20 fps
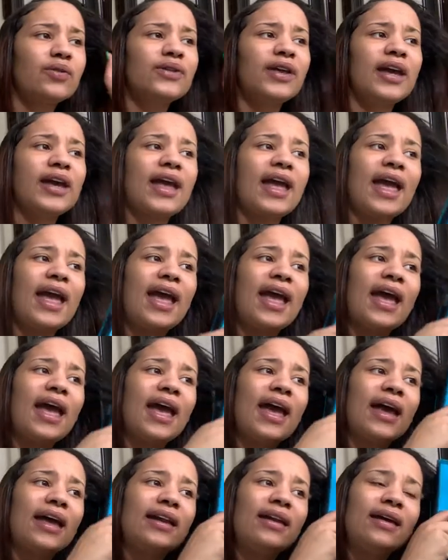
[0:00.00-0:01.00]
they
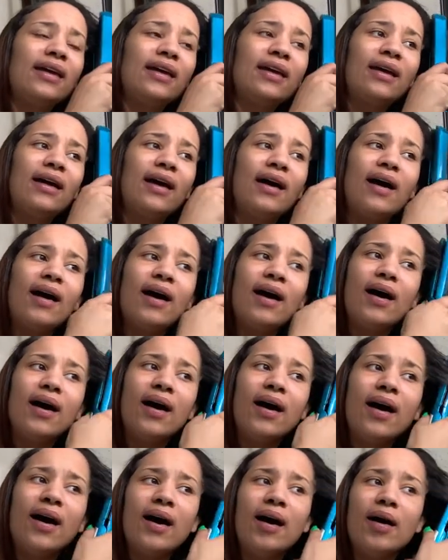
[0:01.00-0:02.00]
had
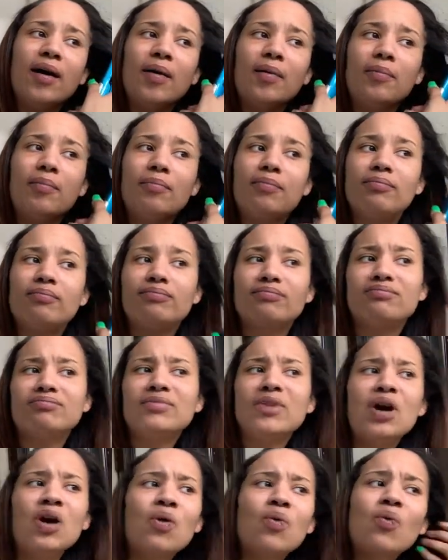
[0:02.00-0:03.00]

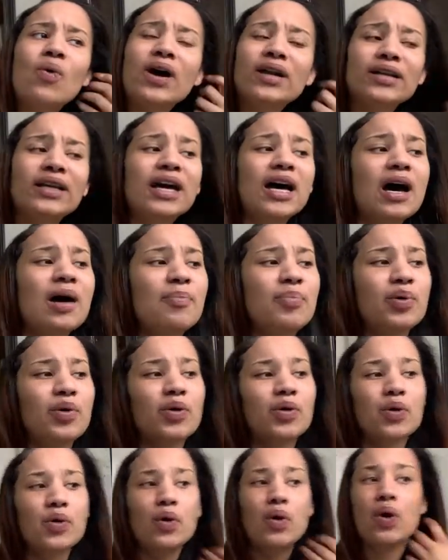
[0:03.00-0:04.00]
one
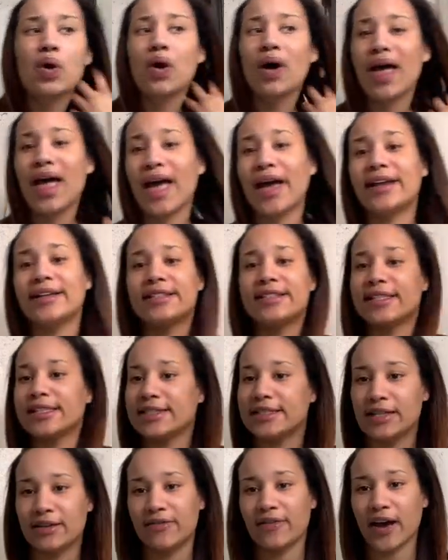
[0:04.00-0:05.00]
couple had
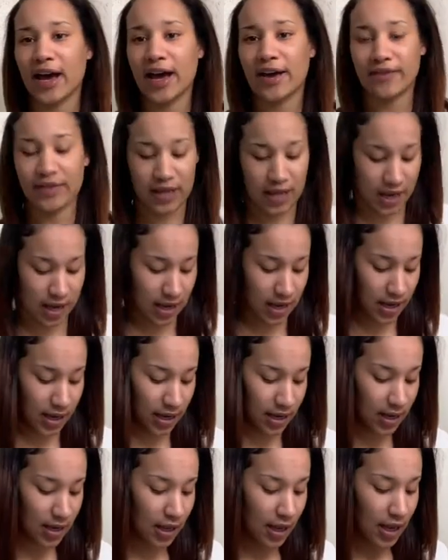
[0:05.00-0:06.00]

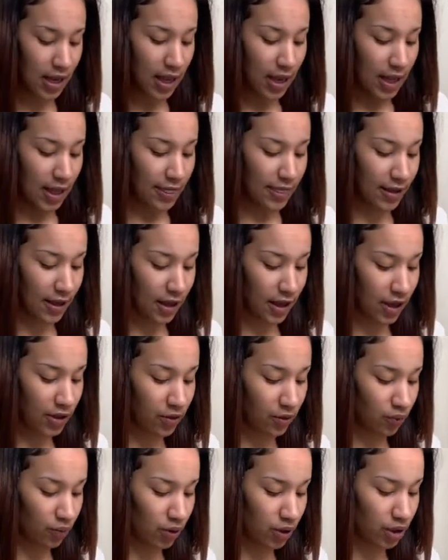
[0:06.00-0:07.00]
65K. The other
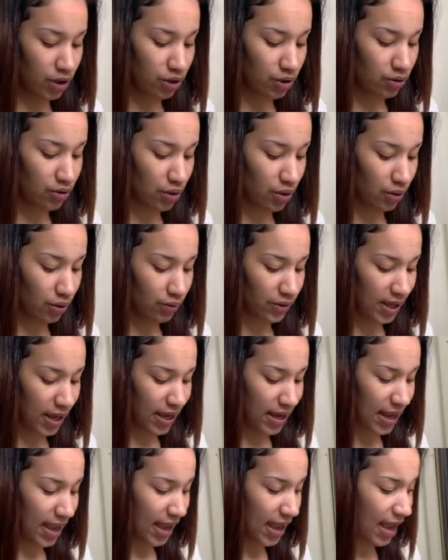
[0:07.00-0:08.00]
one, you know,
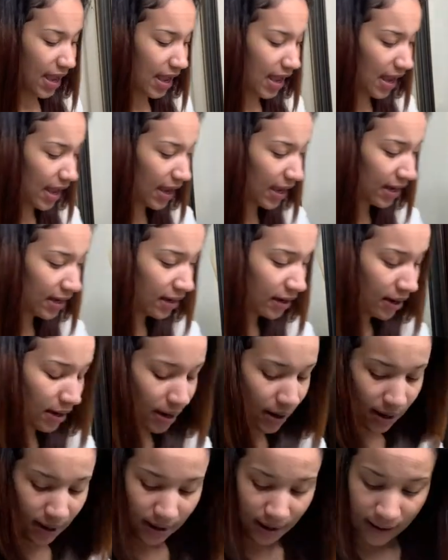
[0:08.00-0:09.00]
they had,
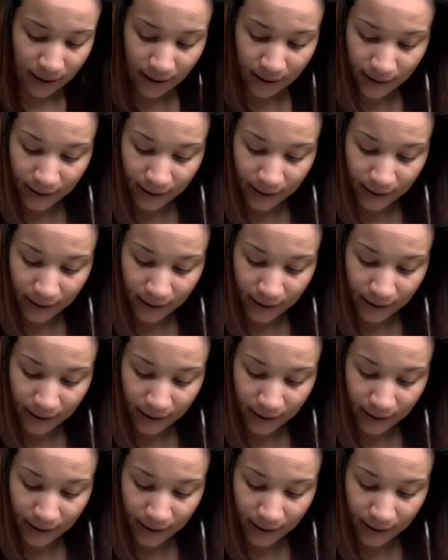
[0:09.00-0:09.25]
the